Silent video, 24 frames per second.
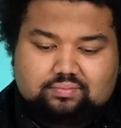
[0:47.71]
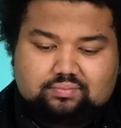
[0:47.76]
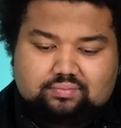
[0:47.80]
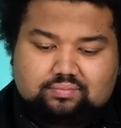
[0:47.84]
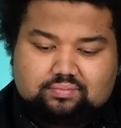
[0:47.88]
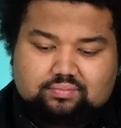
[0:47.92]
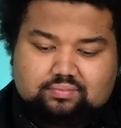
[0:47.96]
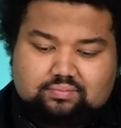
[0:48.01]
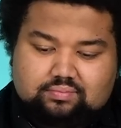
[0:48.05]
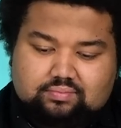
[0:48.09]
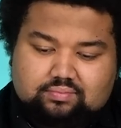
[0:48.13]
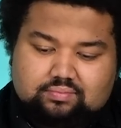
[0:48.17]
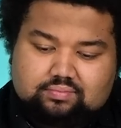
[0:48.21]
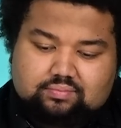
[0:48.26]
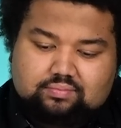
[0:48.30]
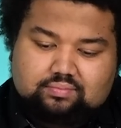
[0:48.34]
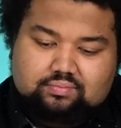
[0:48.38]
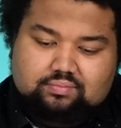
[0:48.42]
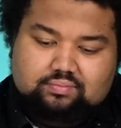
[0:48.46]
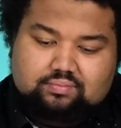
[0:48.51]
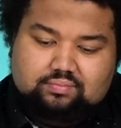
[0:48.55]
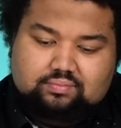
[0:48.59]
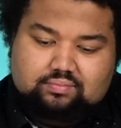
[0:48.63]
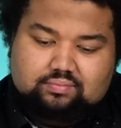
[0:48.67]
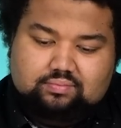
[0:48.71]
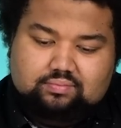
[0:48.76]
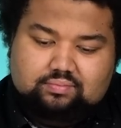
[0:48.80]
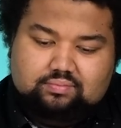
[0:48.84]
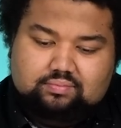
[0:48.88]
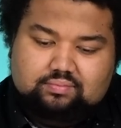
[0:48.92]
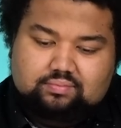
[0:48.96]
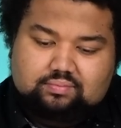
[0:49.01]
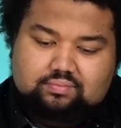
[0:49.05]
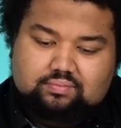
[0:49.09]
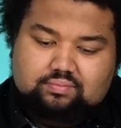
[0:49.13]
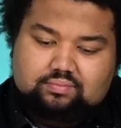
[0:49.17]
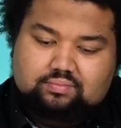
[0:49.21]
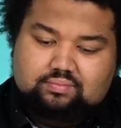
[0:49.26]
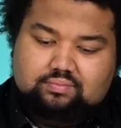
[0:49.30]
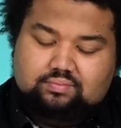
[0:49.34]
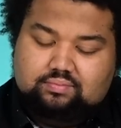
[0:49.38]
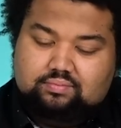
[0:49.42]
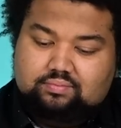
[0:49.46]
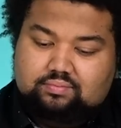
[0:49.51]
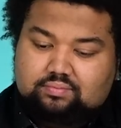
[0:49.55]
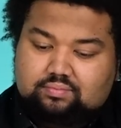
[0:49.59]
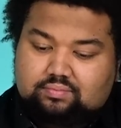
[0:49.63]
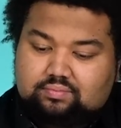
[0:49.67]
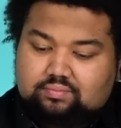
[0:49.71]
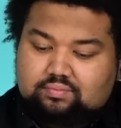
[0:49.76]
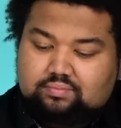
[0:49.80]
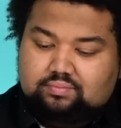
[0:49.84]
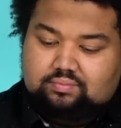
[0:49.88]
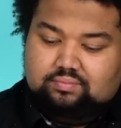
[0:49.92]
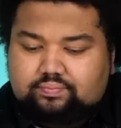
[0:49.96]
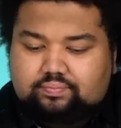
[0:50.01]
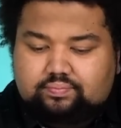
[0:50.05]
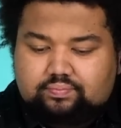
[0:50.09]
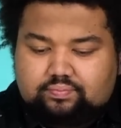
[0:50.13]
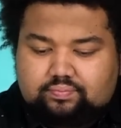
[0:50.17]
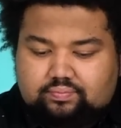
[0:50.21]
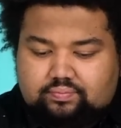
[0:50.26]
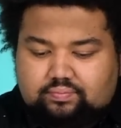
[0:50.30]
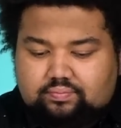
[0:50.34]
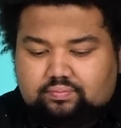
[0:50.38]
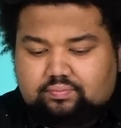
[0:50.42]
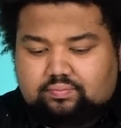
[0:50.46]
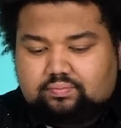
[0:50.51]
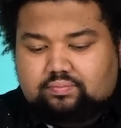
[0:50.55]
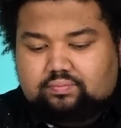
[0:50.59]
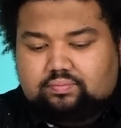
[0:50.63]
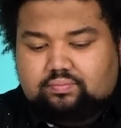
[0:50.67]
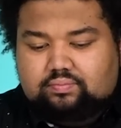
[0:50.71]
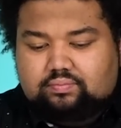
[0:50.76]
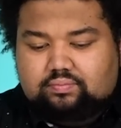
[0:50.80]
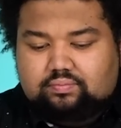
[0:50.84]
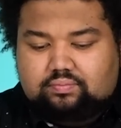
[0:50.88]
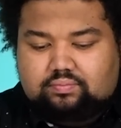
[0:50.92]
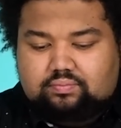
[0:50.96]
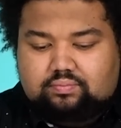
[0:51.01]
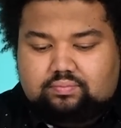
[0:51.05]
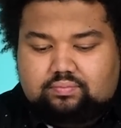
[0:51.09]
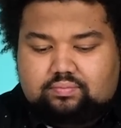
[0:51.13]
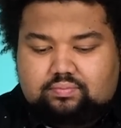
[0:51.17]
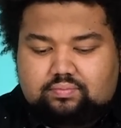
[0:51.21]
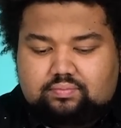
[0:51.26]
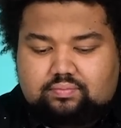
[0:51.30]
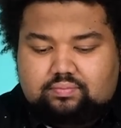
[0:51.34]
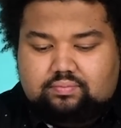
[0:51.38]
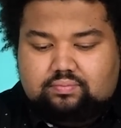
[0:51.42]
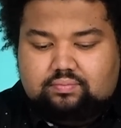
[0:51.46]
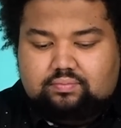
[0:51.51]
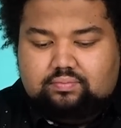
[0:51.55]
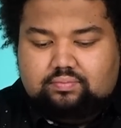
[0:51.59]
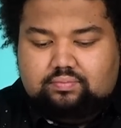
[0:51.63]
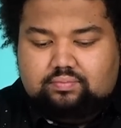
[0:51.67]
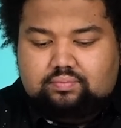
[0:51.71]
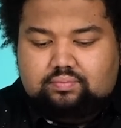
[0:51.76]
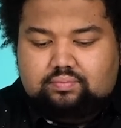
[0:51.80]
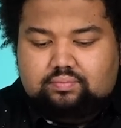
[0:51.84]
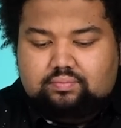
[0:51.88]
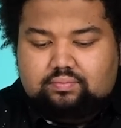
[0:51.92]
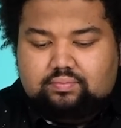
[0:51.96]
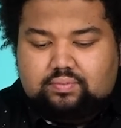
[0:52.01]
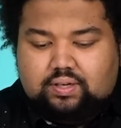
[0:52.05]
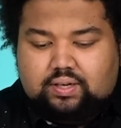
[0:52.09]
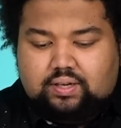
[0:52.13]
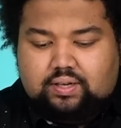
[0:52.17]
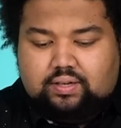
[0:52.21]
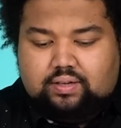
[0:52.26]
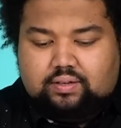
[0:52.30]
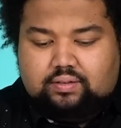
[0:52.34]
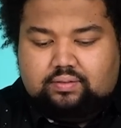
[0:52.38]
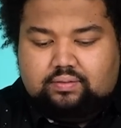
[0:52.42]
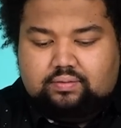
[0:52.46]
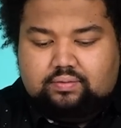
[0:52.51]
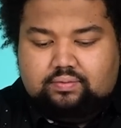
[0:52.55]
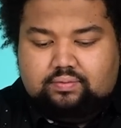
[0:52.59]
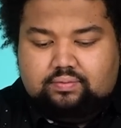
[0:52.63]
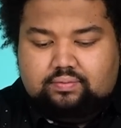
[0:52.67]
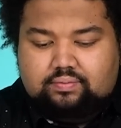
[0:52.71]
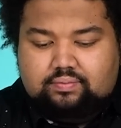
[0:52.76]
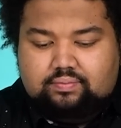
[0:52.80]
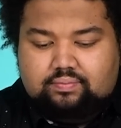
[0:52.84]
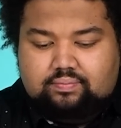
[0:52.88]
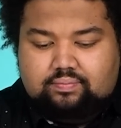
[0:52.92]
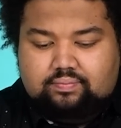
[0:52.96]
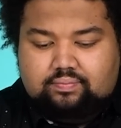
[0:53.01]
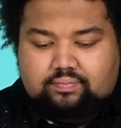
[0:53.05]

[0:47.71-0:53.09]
No words are spoken by the person on screen.